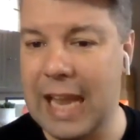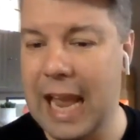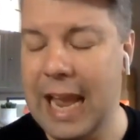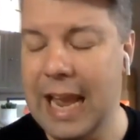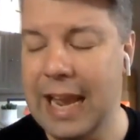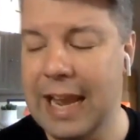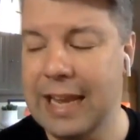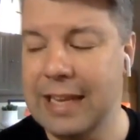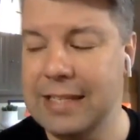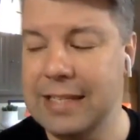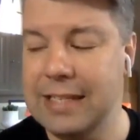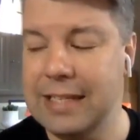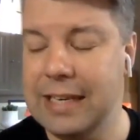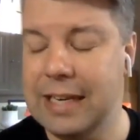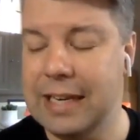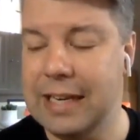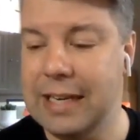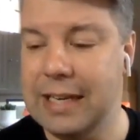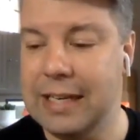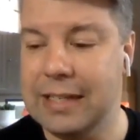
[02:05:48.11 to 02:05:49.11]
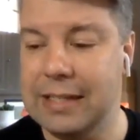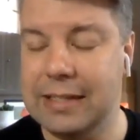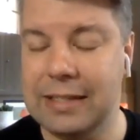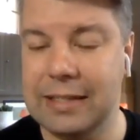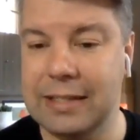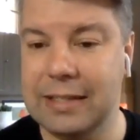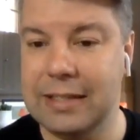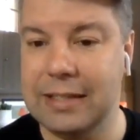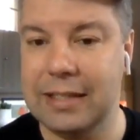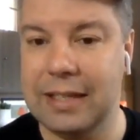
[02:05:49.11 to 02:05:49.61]
and
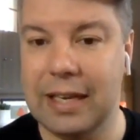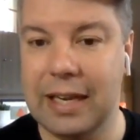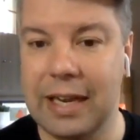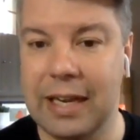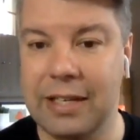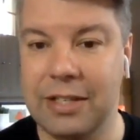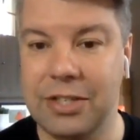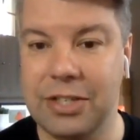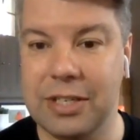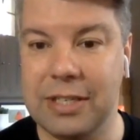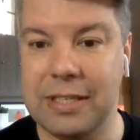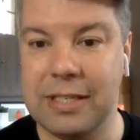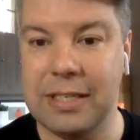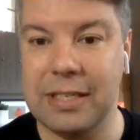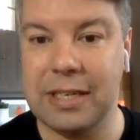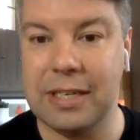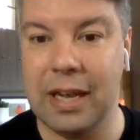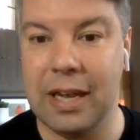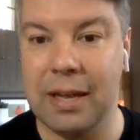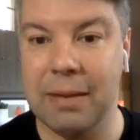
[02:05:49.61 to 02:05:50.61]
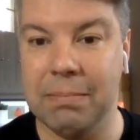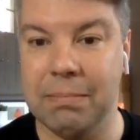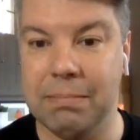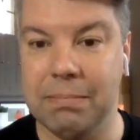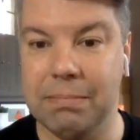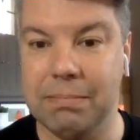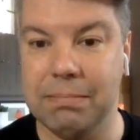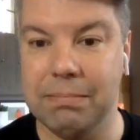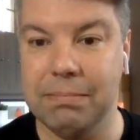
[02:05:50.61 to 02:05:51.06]
uh, and just um,